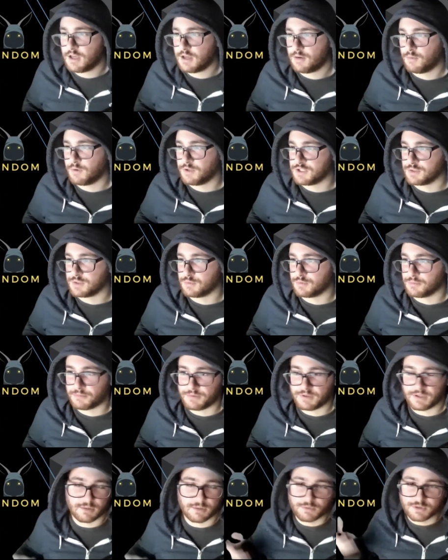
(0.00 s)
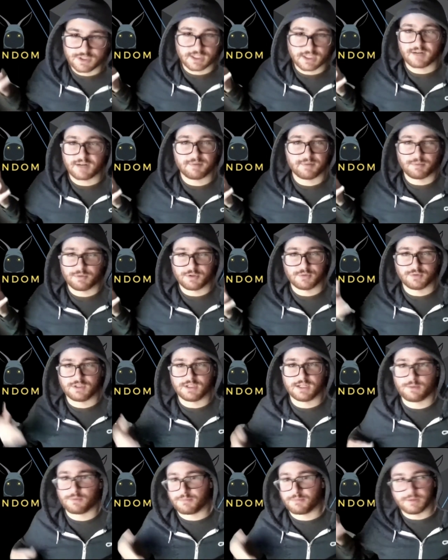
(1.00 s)
Which a lot of people do
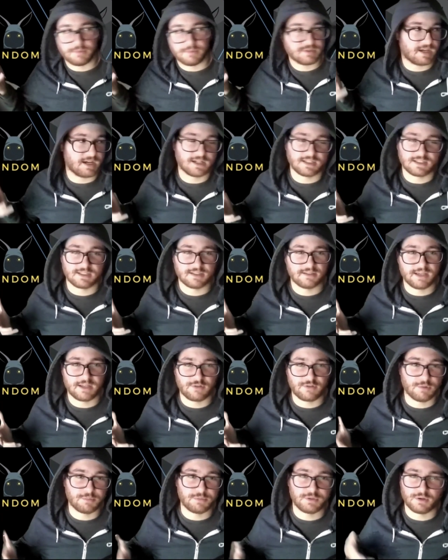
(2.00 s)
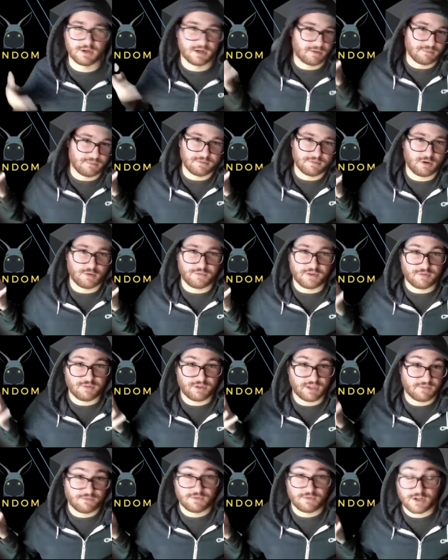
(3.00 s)
today with meme stocks and crypto. I don't know if they
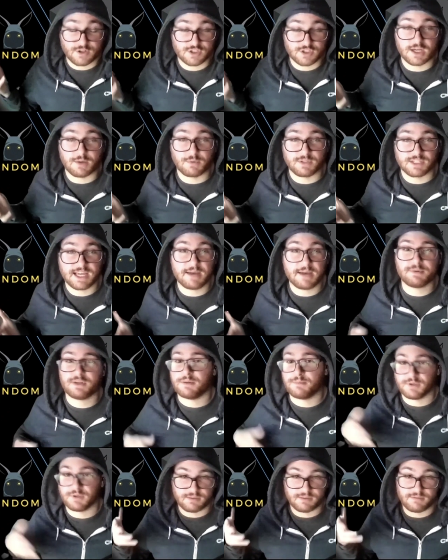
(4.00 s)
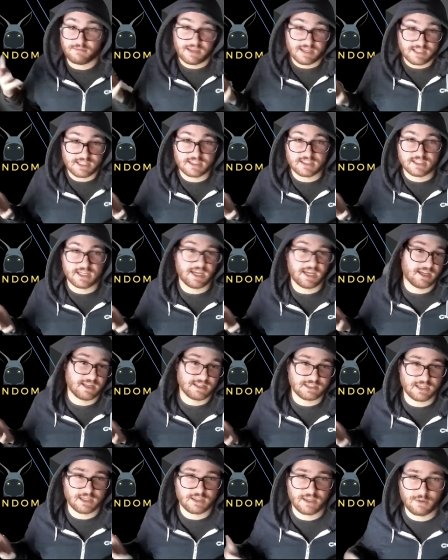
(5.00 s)
really understand what's happening, but they see the
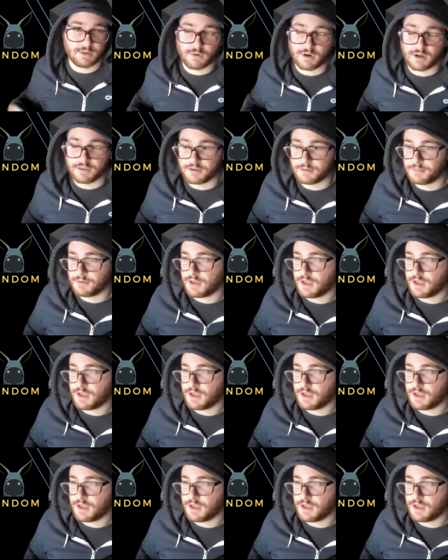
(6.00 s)
gains, they want them.